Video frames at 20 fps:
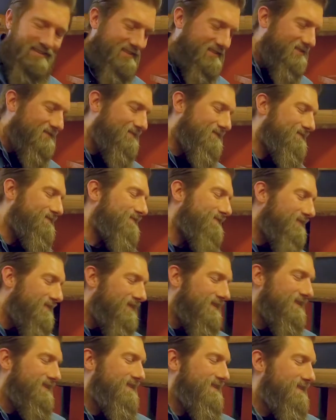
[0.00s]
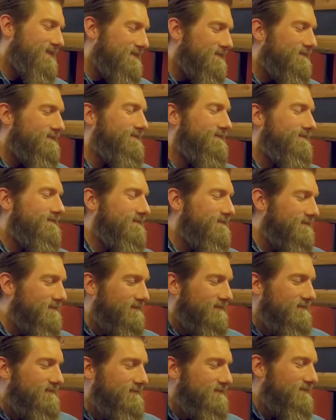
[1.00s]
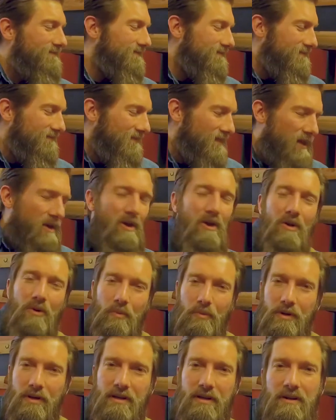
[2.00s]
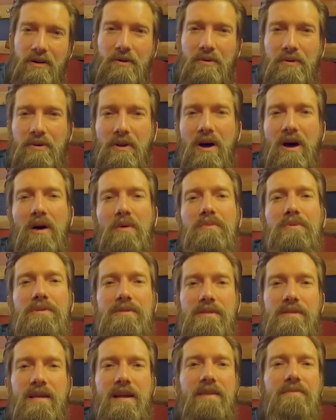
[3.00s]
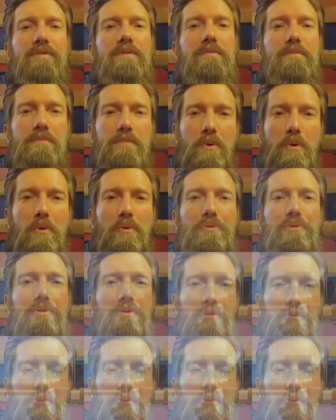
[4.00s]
I don't know where it's going to lead to this year, but I believe in love.